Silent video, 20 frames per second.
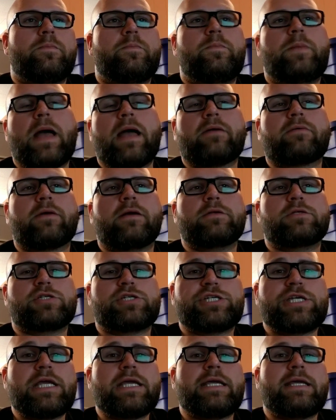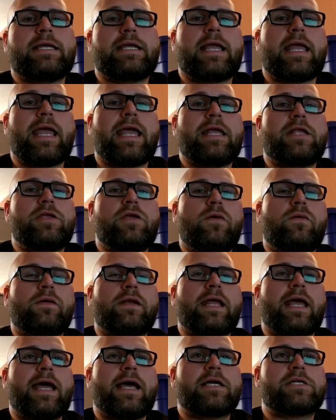background sheet. And you
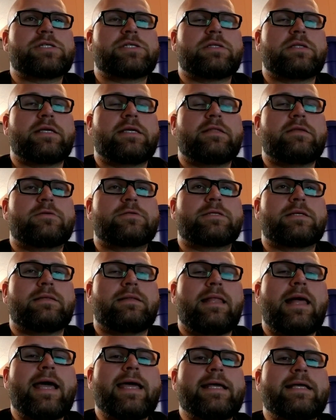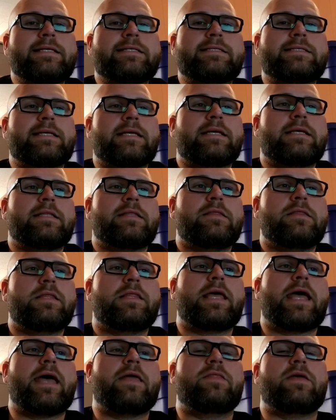can actually, there's a light
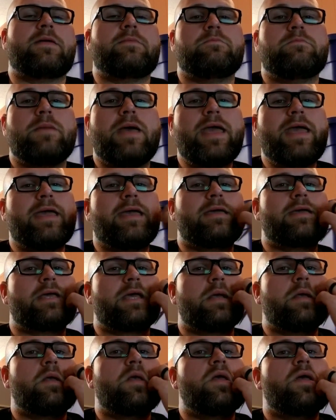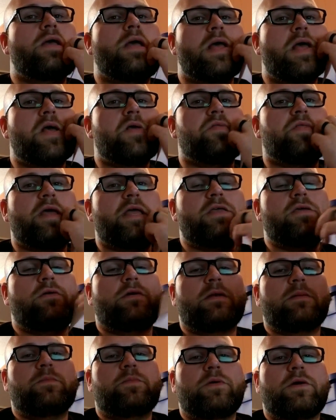that they make that
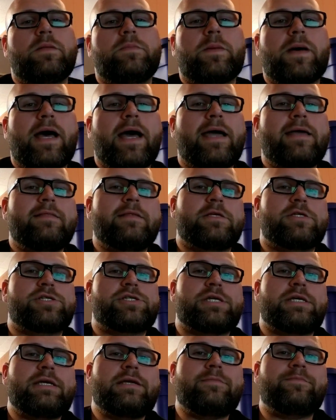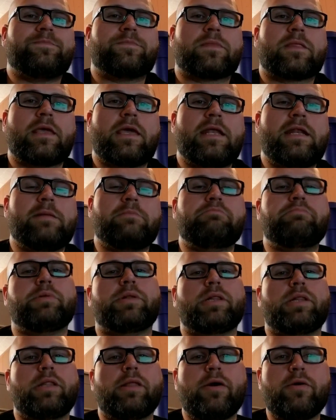you can put behind the sheet and it
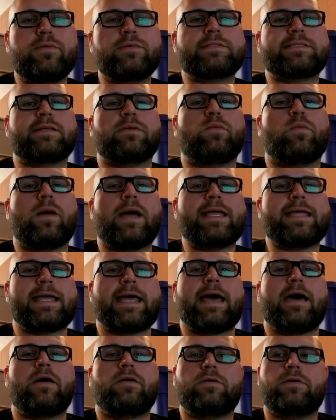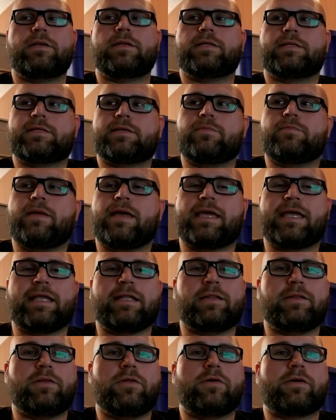blows the white out to make
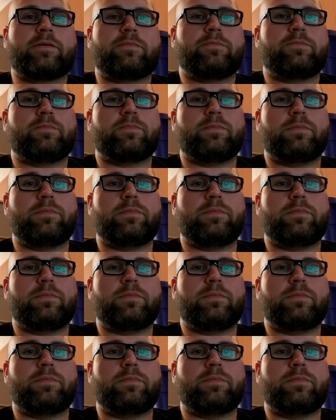it look